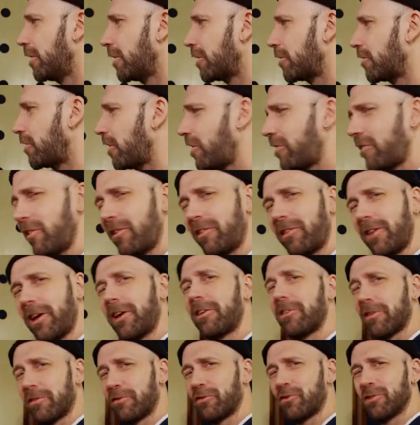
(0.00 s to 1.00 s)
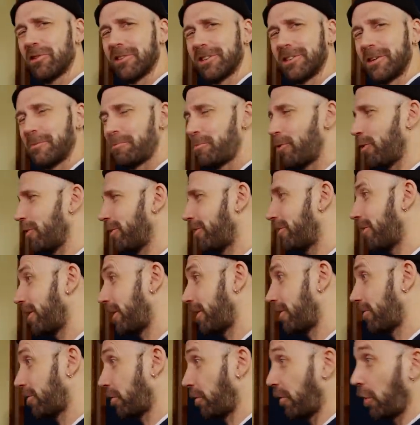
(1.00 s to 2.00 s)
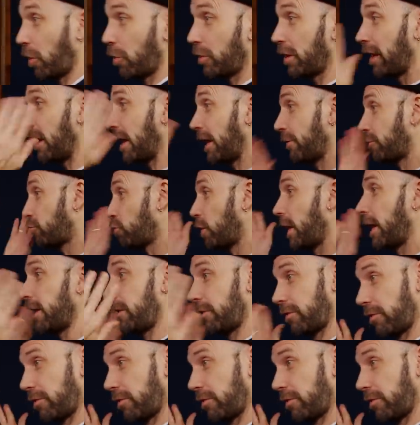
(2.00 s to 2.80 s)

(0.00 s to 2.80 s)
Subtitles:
66, of course, 0.6. So they're only left, right,